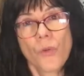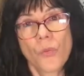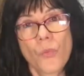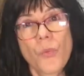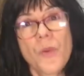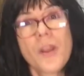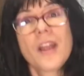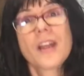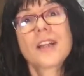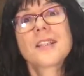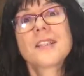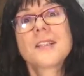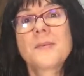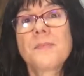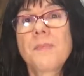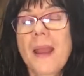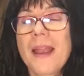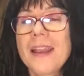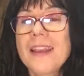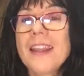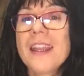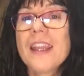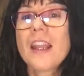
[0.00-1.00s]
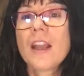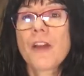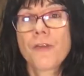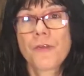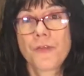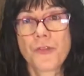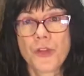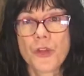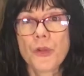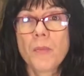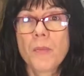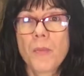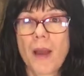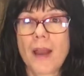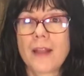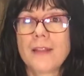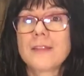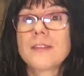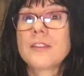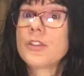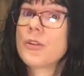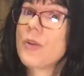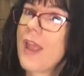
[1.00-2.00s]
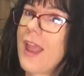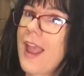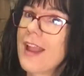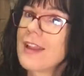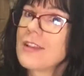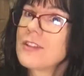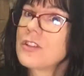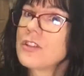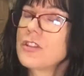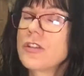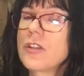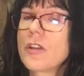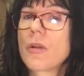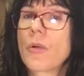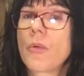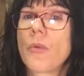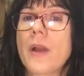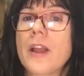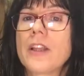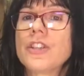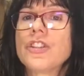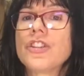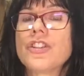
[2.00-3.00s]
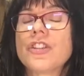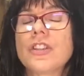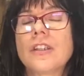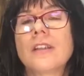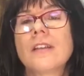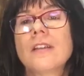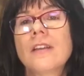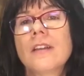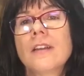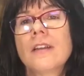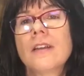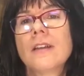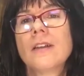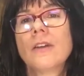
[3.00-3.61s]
We are spending a few months to answer the question,